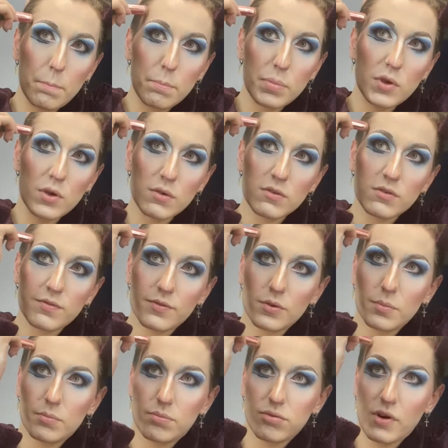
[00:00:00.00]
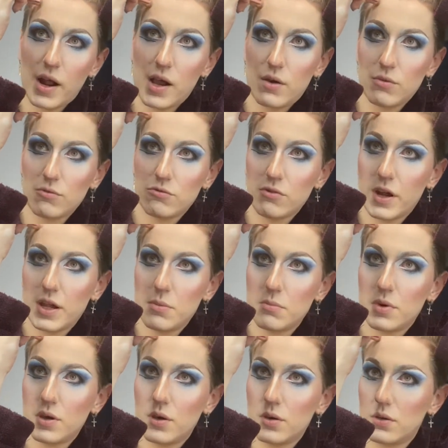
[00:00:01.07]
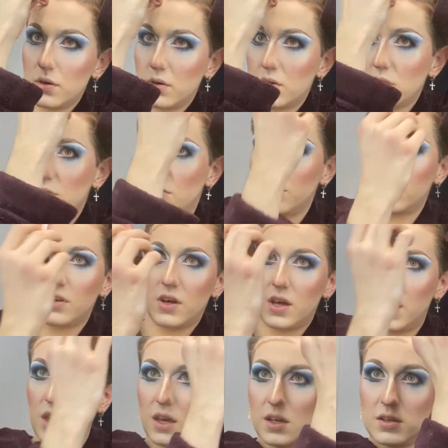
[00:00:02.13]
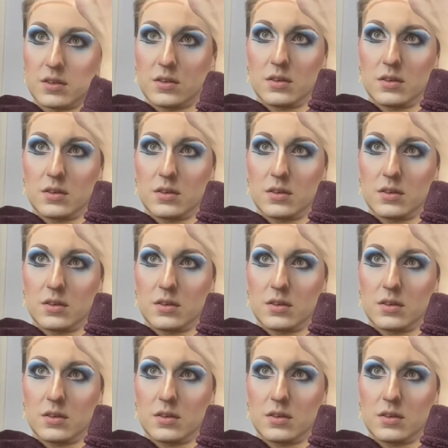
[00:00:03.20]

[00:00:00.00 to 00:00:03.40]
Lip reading: beautiful brown rainbow across our head.